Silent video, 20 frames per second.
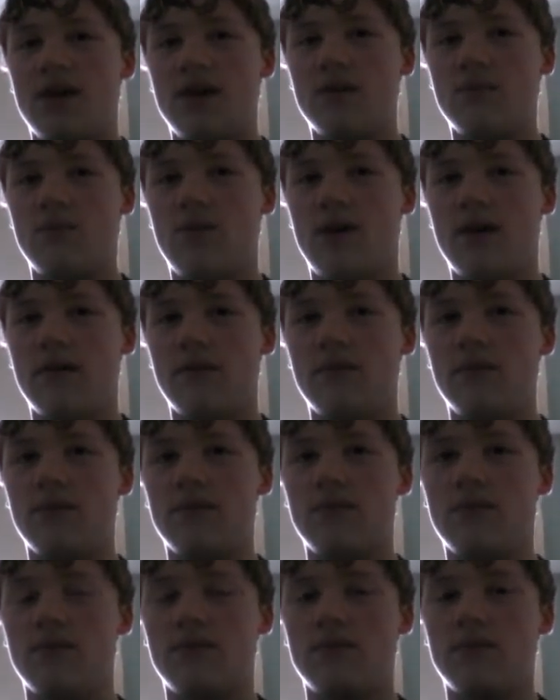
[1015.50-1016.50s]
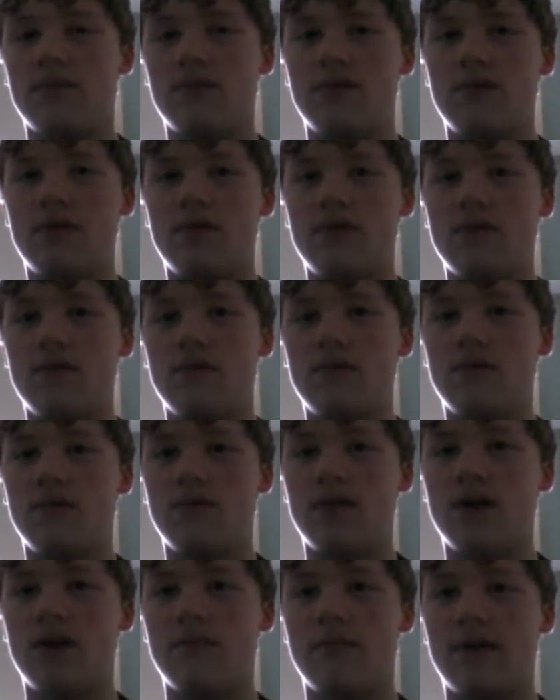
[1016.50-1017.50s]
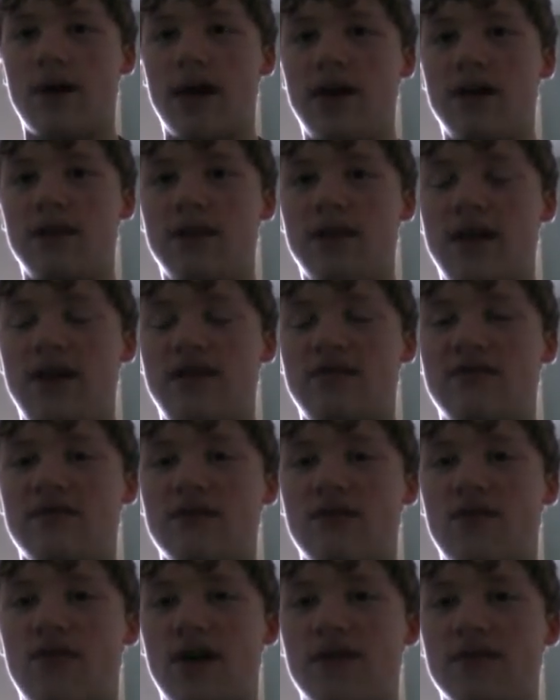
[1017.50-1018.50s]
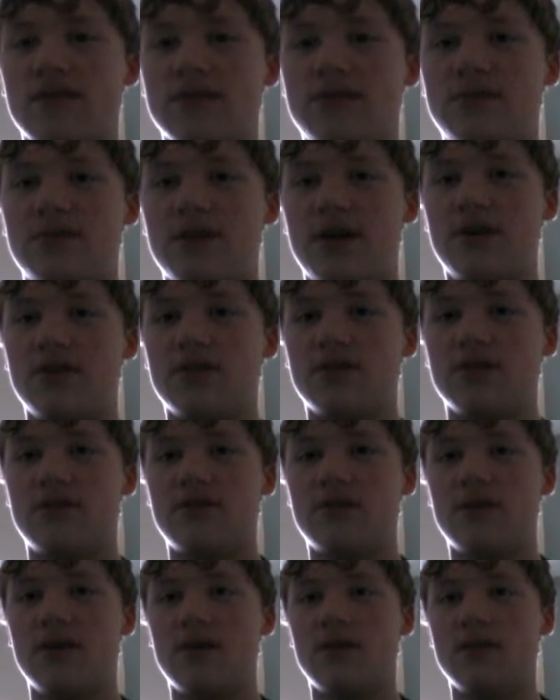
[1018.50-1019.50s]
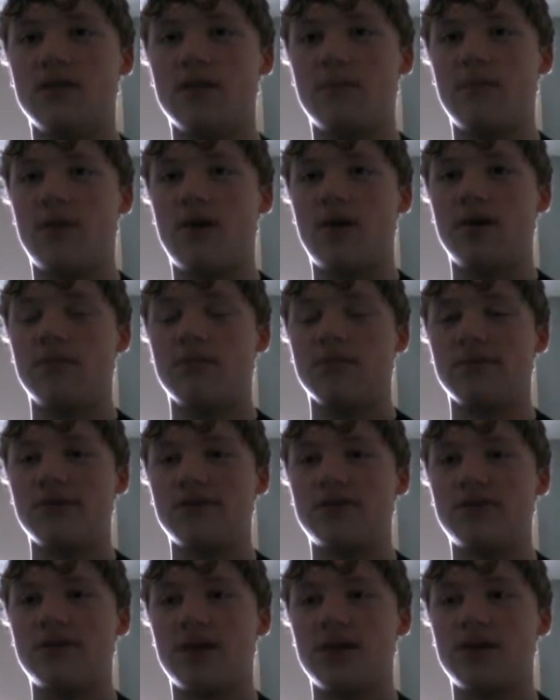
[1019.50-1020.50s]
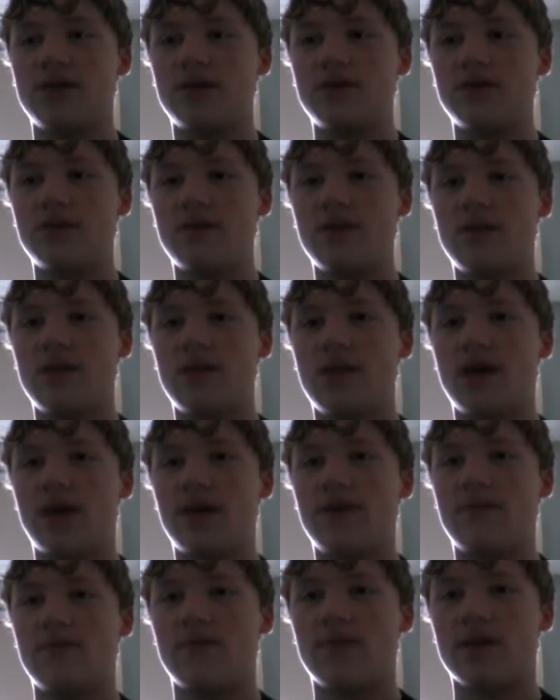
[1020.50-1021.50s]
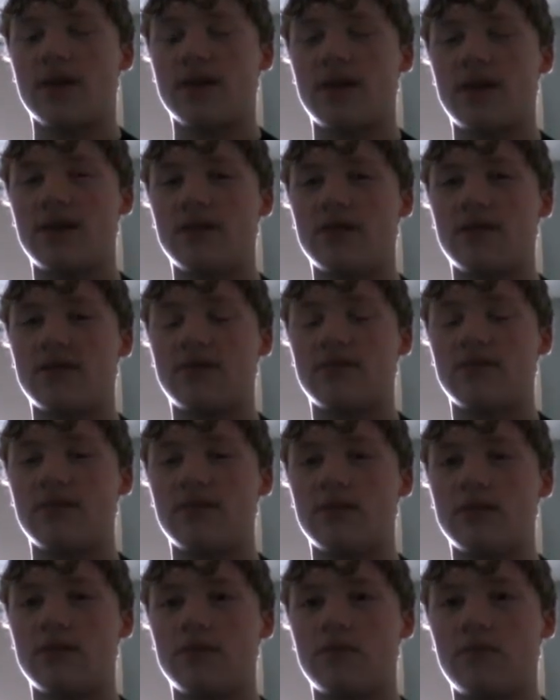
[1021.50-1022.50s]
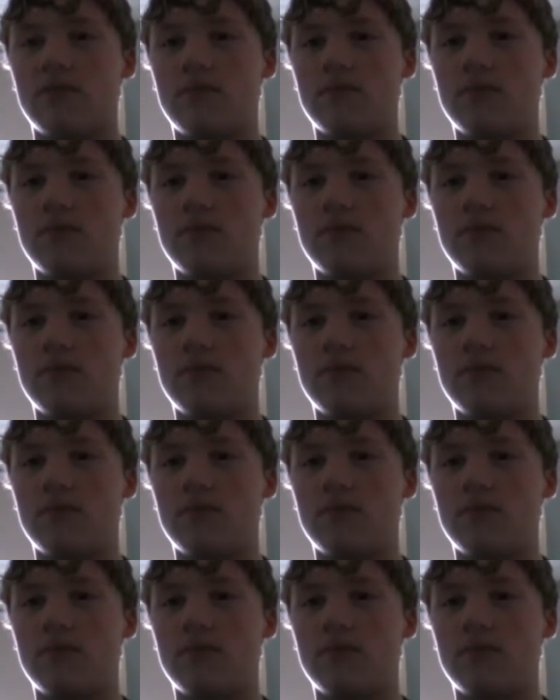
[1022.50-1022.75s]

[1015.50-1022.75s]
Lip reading: one of my least favorite stages, the Mario Brothers stage. I freaking hate that stage.